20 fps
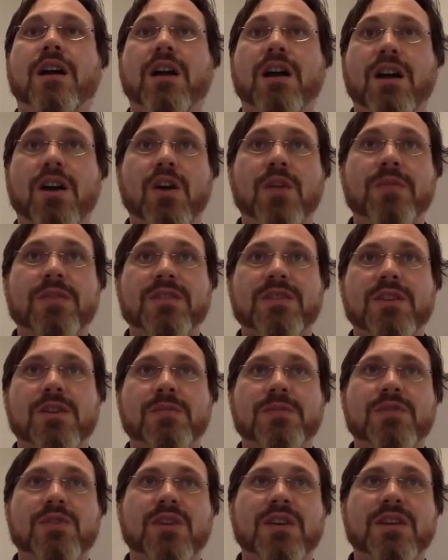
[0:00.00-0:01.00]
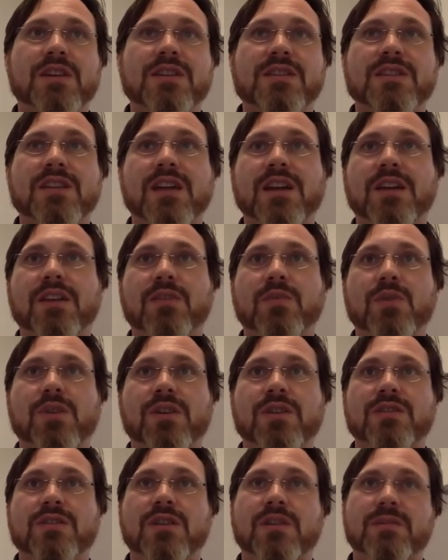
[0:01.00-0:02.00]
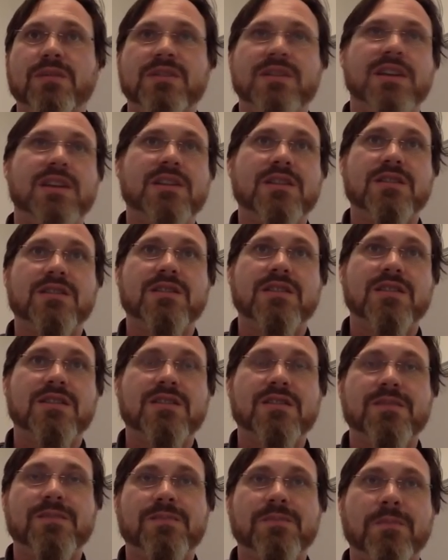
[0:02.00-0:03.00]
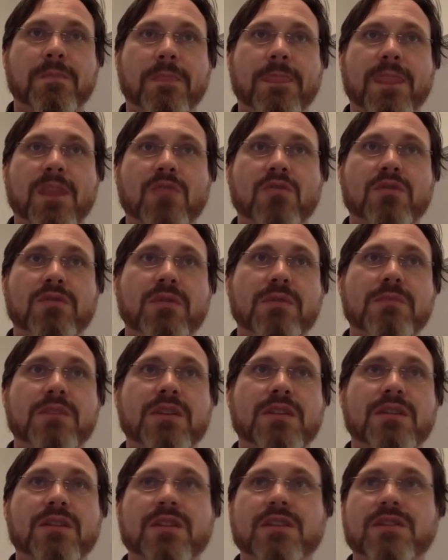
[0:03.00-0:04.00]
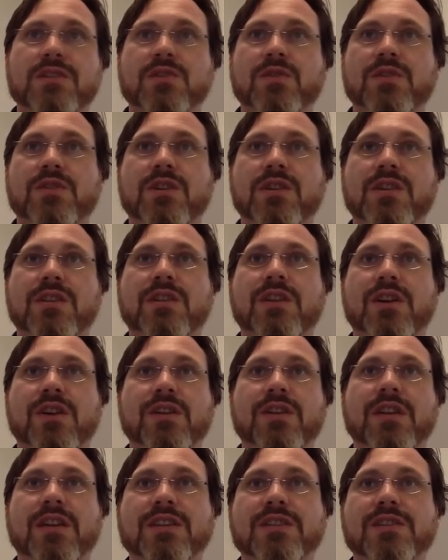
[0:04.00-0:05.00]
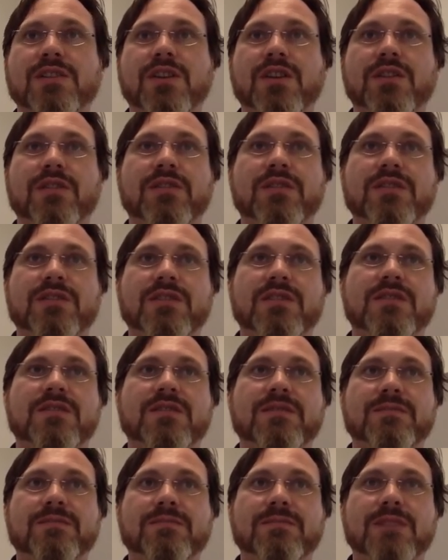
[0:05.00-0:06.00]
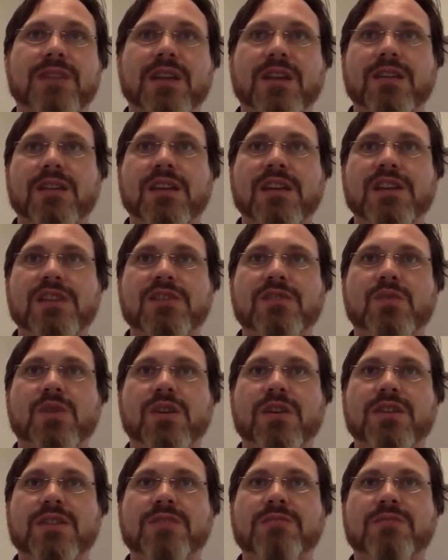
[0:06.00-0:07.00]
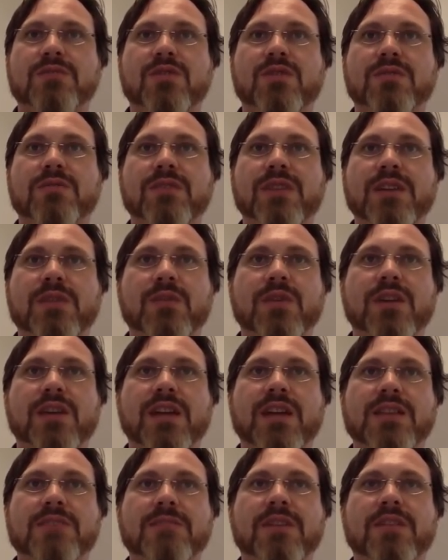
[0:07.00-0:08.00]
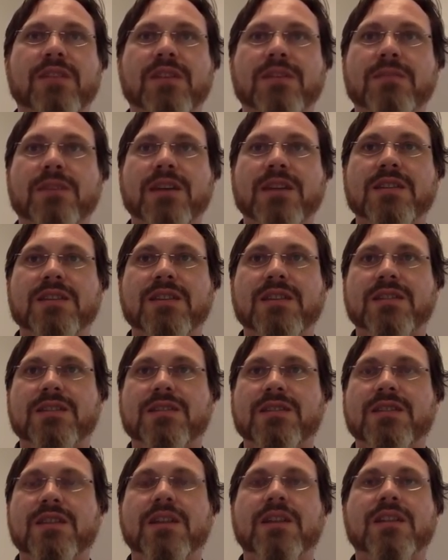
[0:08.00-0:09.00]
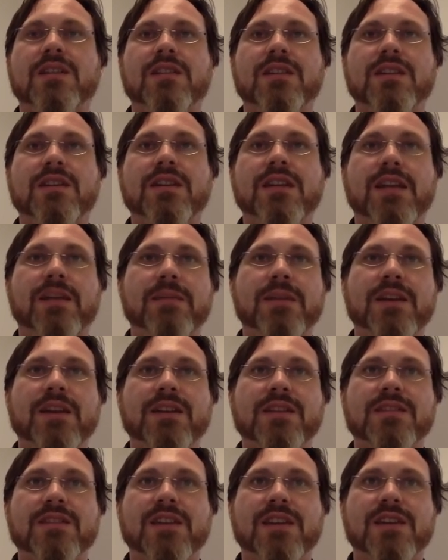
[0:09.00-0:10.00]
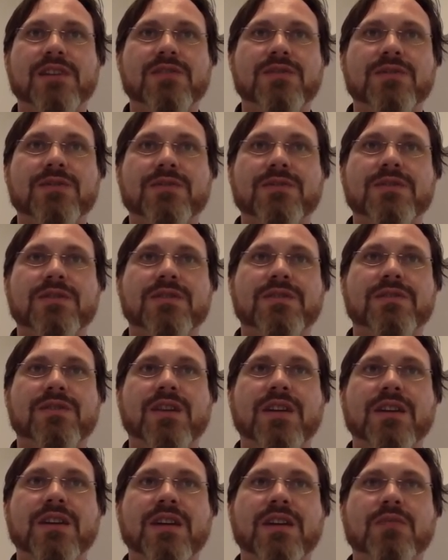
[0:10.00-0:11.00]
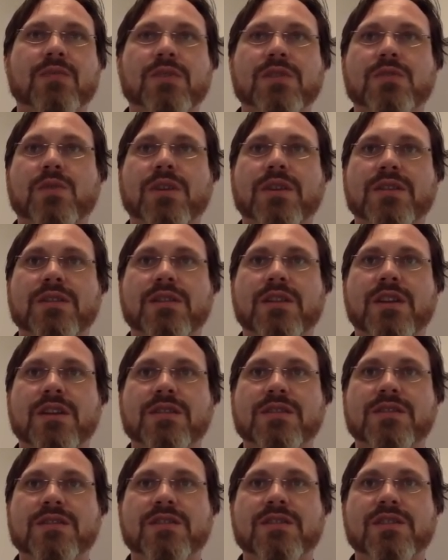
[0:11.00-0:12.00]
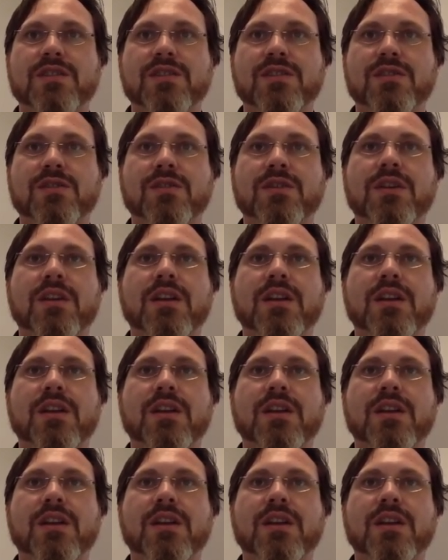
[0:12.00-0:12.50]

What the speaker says: I hope this helps your understanding of the workers' compensation system. Remember that you are not alone as you go through the system. The Injured Worker Support Network has monthly meetings. Click on our meeting schedules to find out which one is closest to you,